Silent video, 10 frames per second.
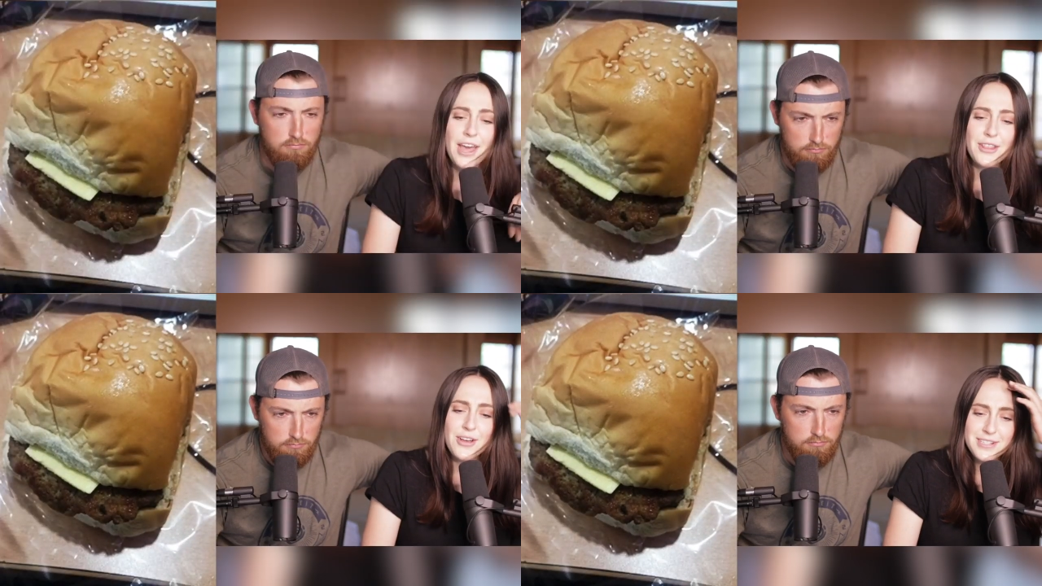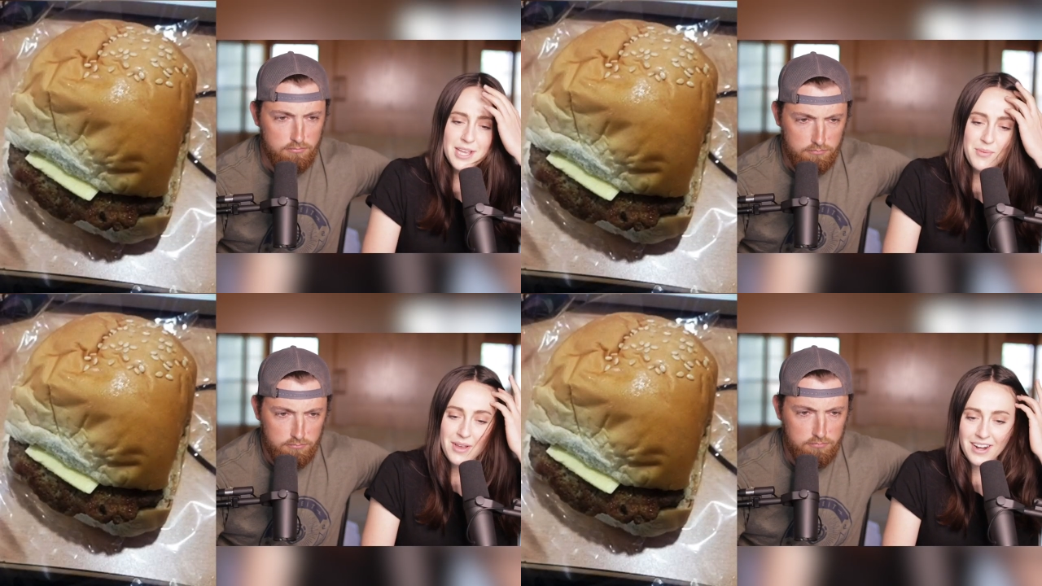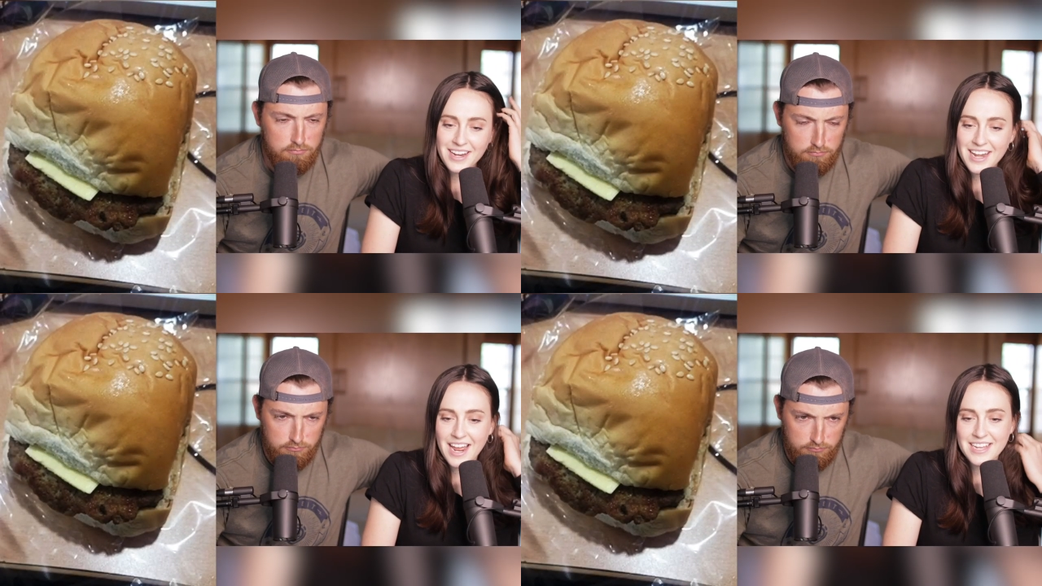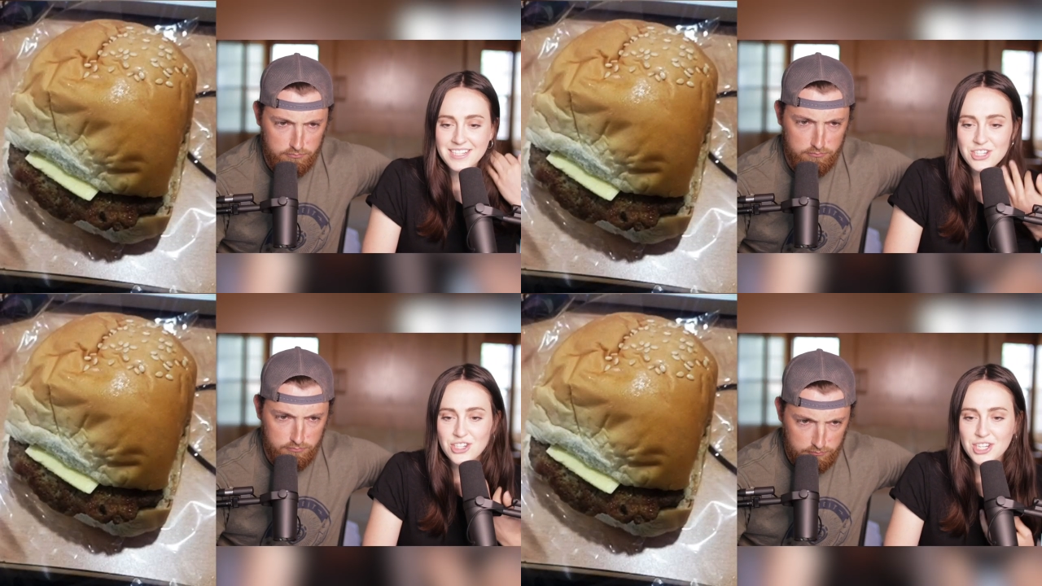Speaker 1: It looks like we got a
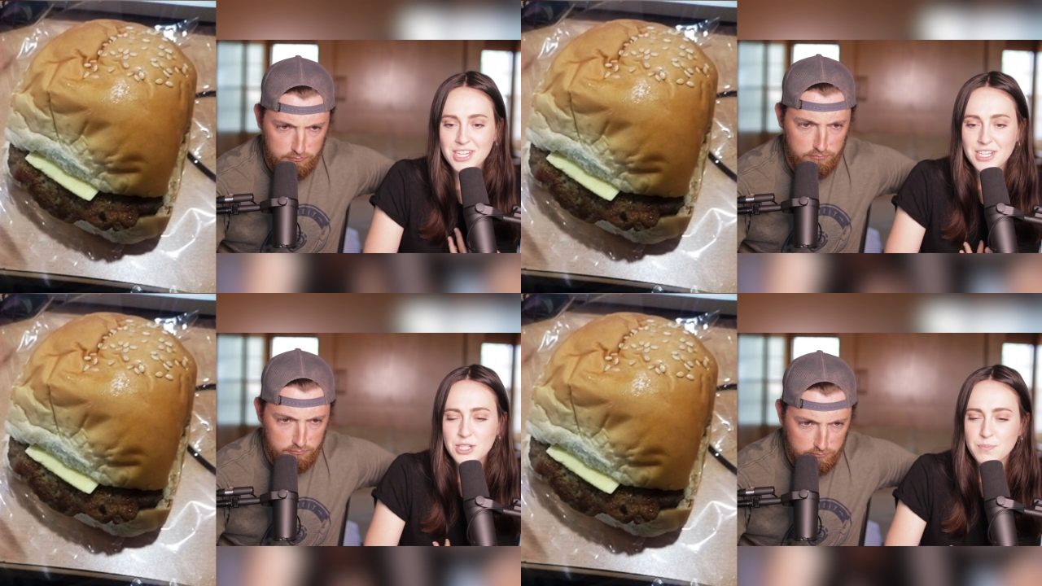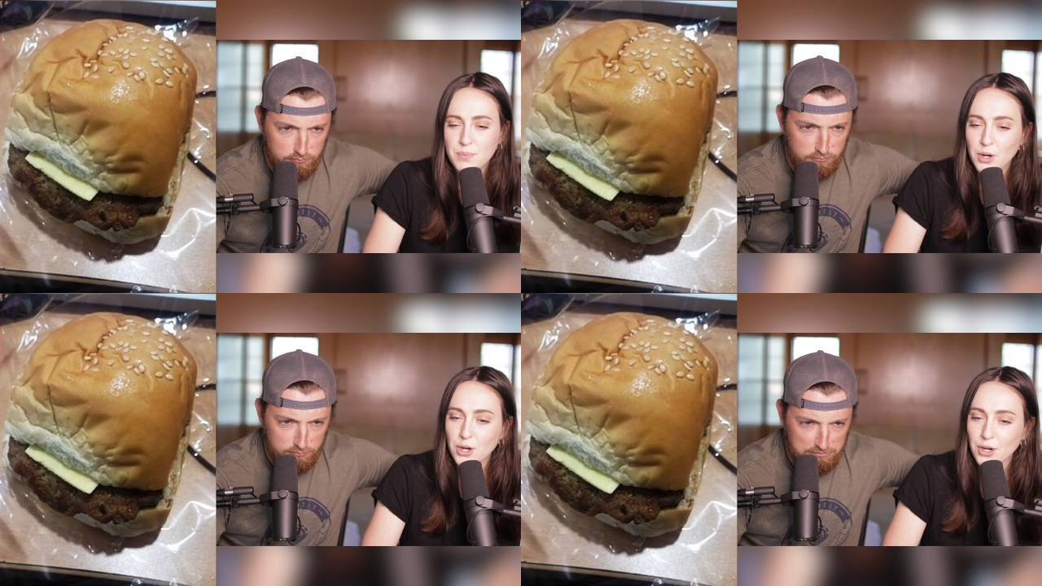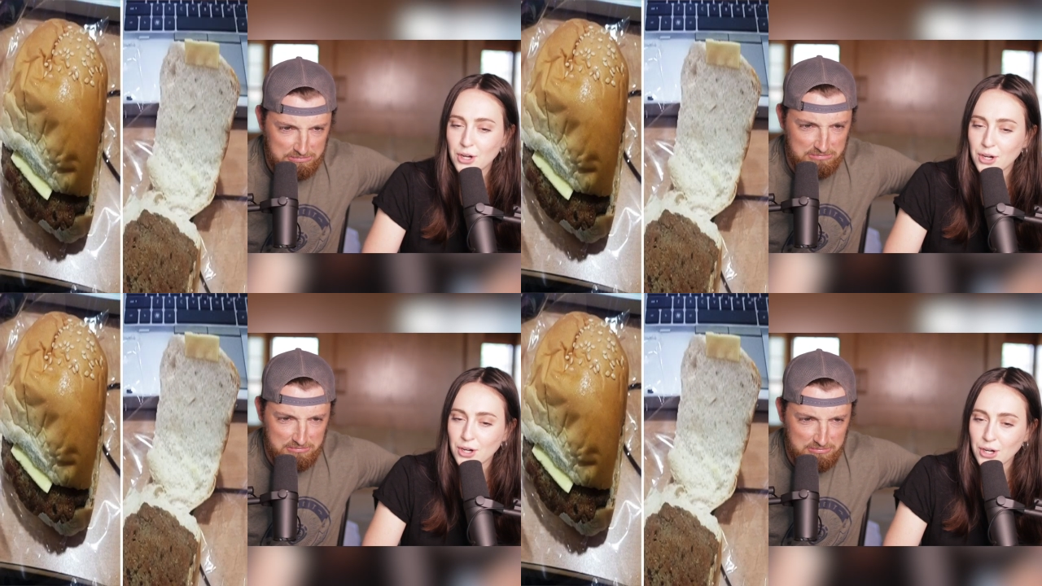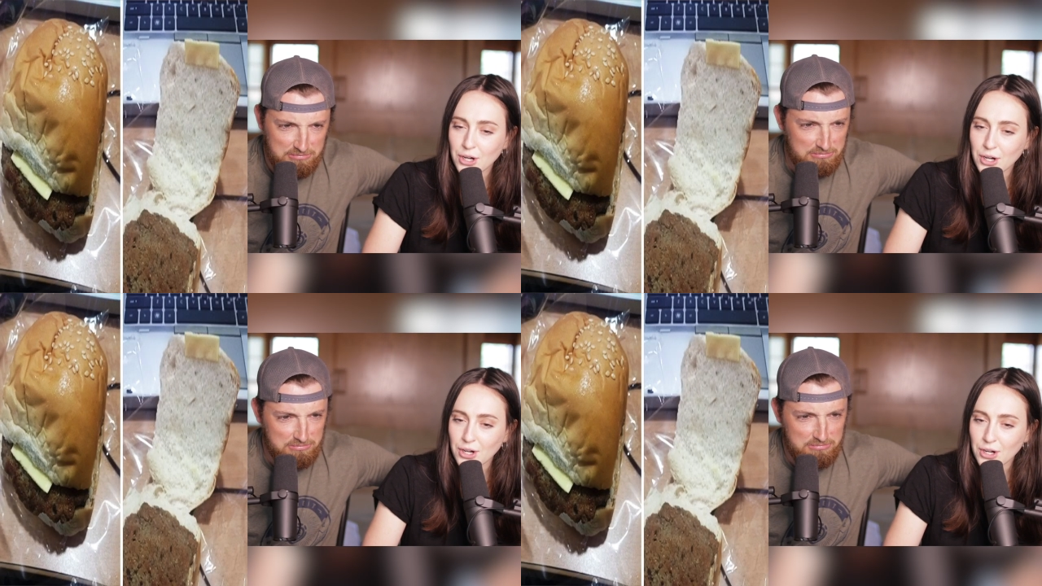nice cheeseburger.
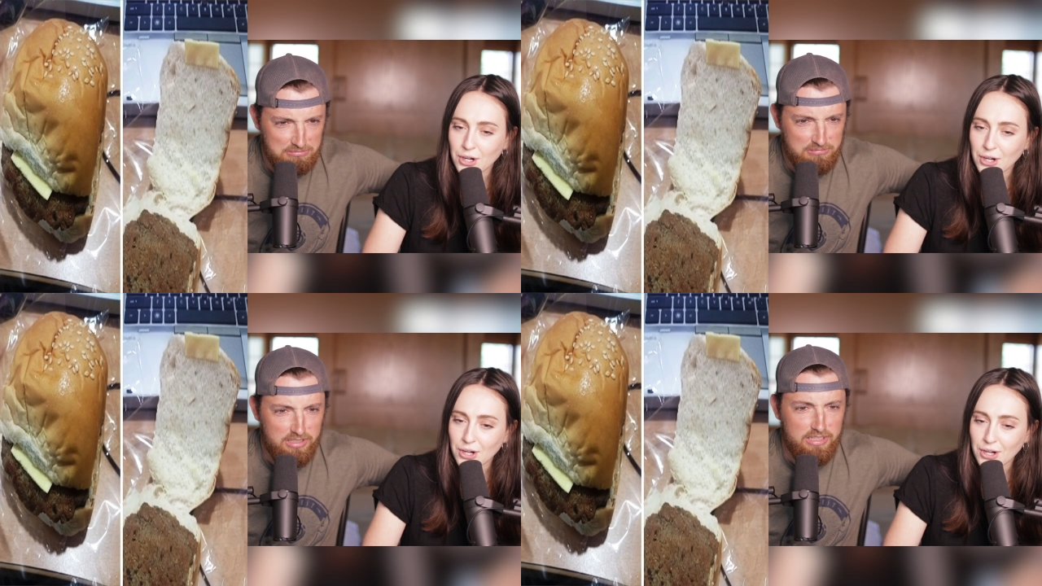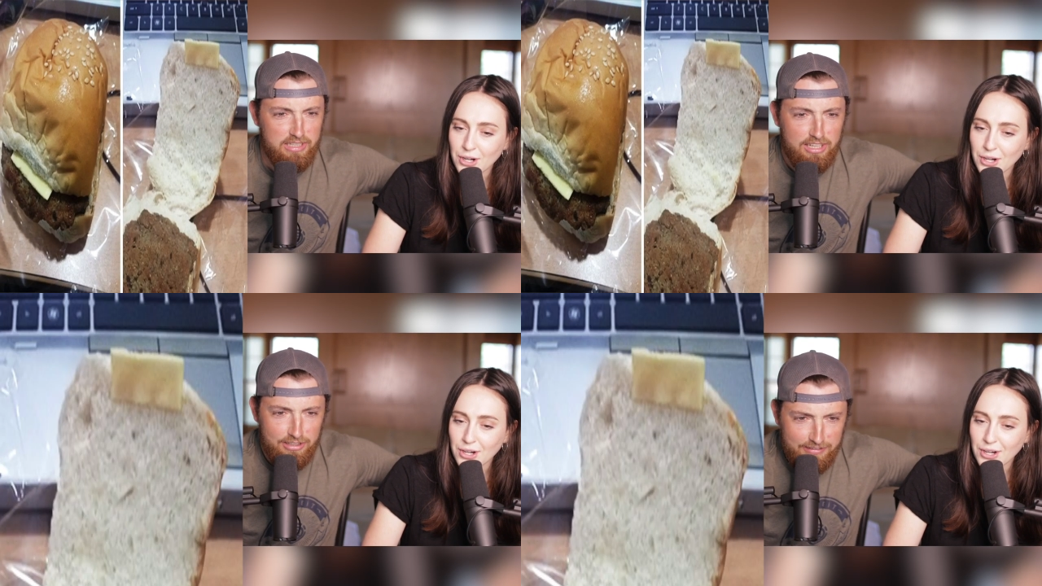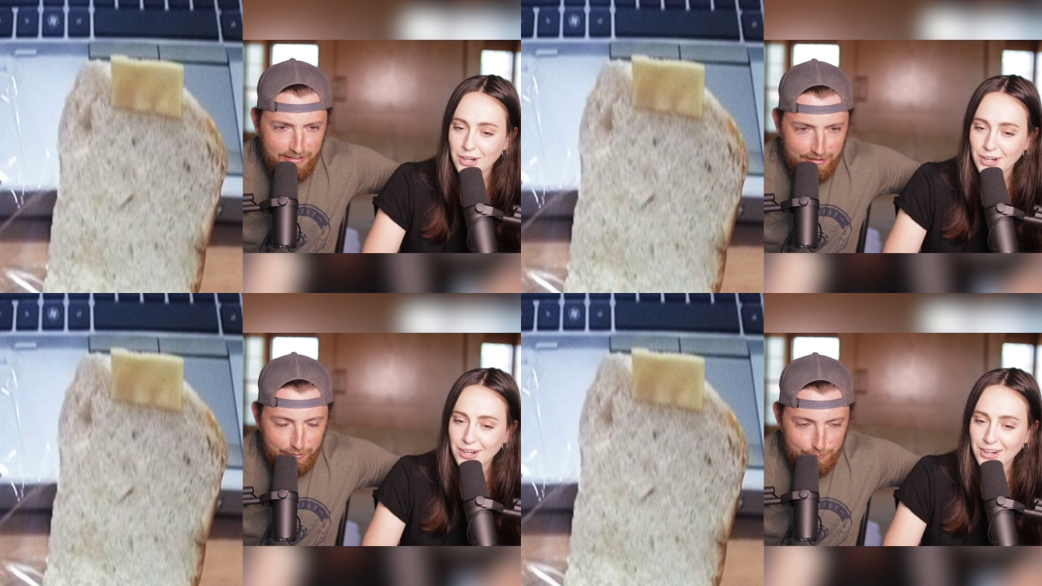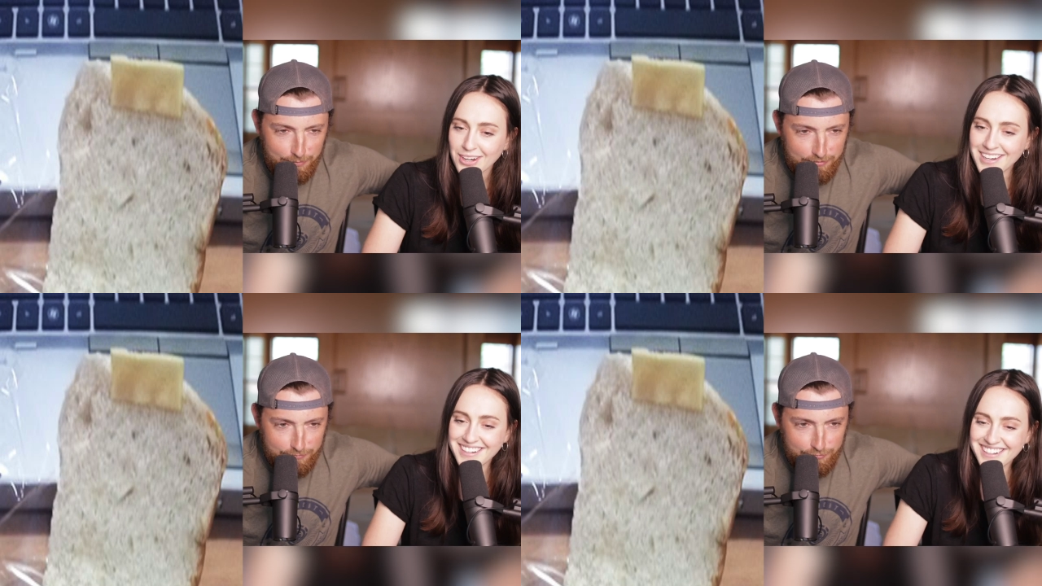
Speaker 2: Look at that little
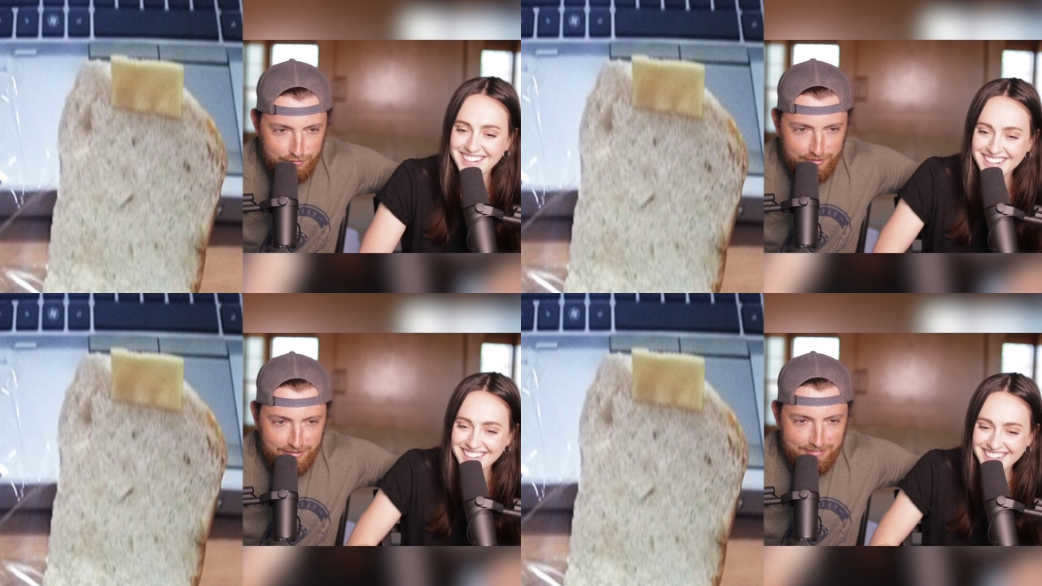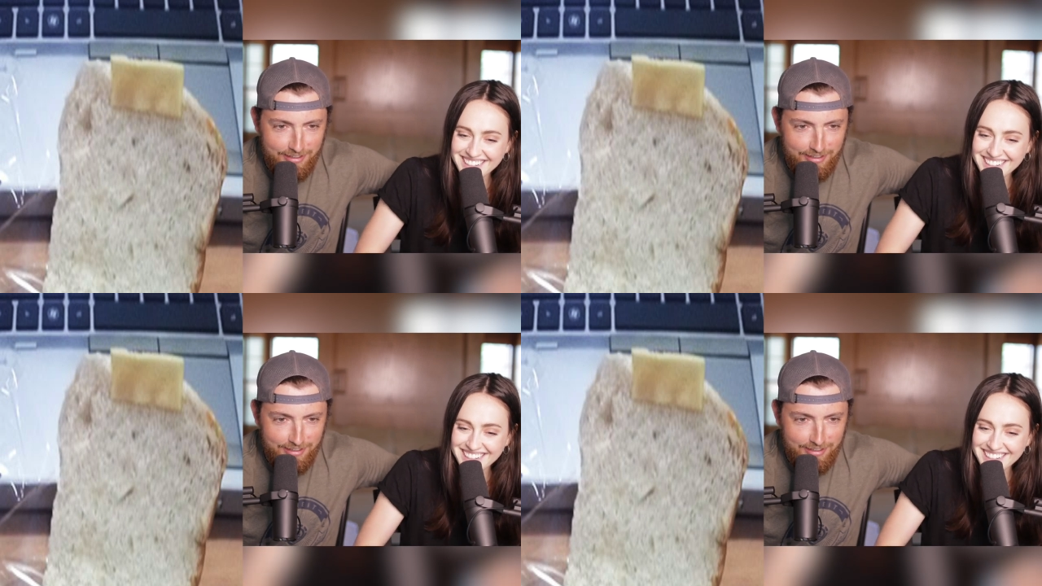piece of cheese.